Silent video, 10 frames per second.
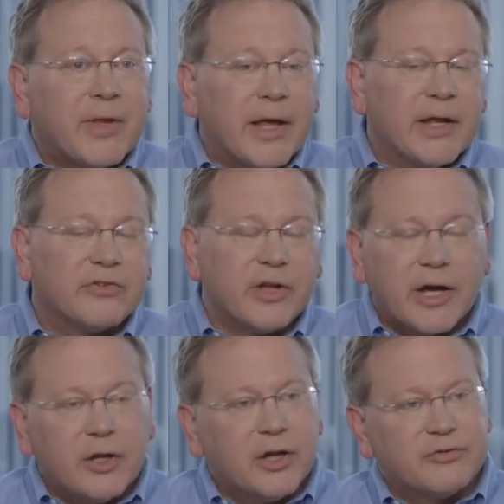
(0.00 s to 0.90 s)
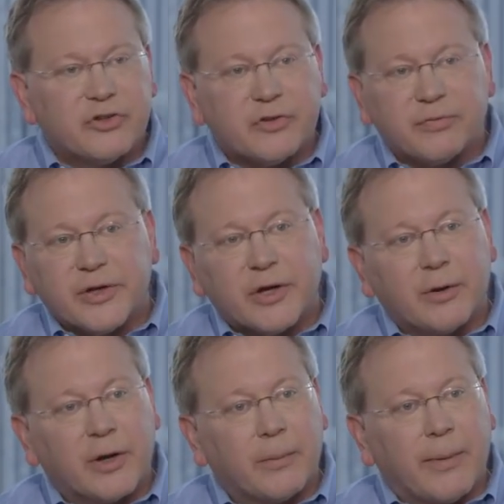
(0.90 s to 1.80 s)
And it's not good enough just to
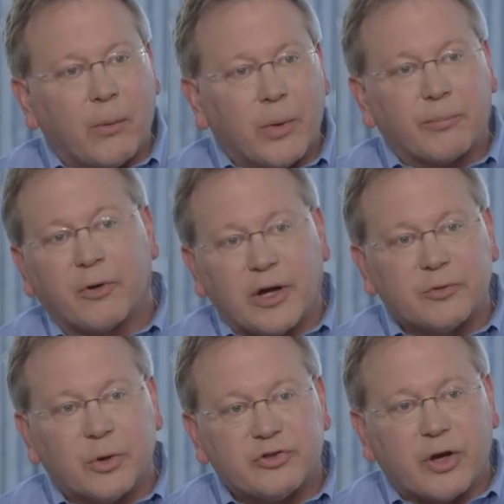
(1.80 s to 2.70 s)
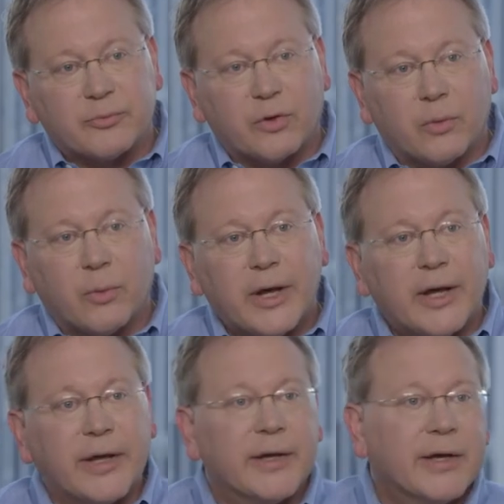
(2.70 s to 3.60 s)
figure out about what, what jobs go
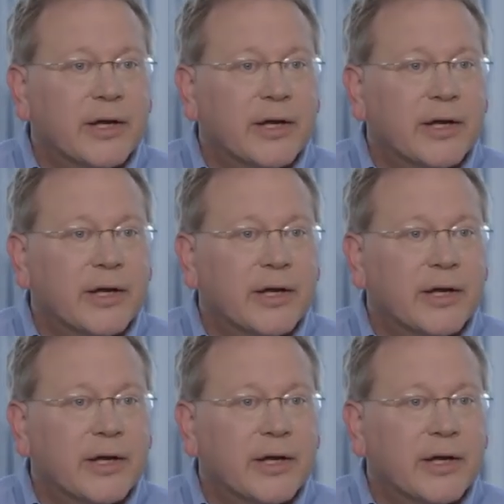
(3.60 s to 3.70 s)
away.